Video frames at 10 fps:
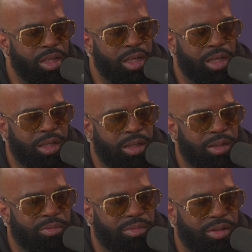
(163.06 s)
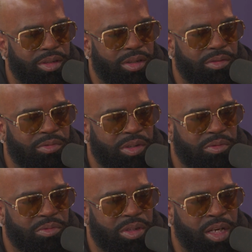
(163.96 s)
and
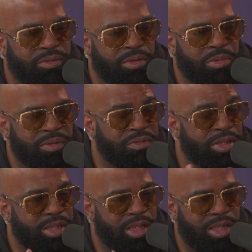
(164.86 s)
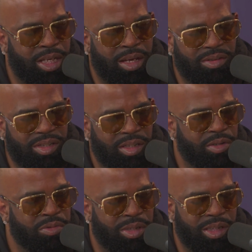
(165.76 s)
after we visited his house, and
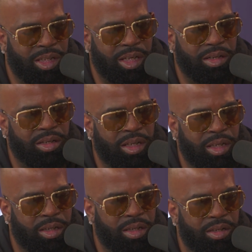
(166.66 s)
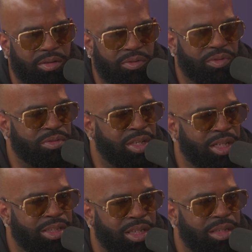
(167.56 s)
he wasn't there, and a few
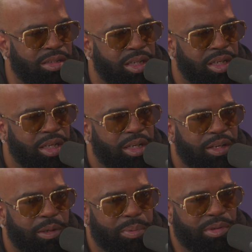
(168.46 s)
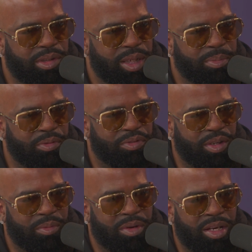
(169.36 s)
days later, he pulled up in
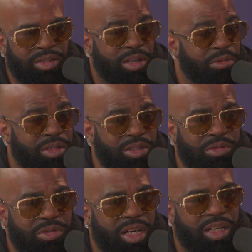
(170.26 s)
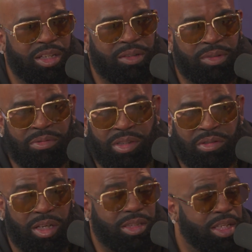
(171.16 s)
front of my house. He already knew where I lived. That was
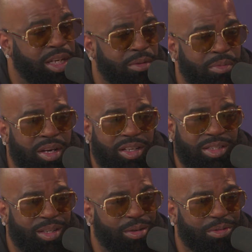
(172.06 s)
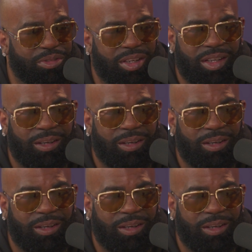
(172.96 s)
crazy. Came by himself.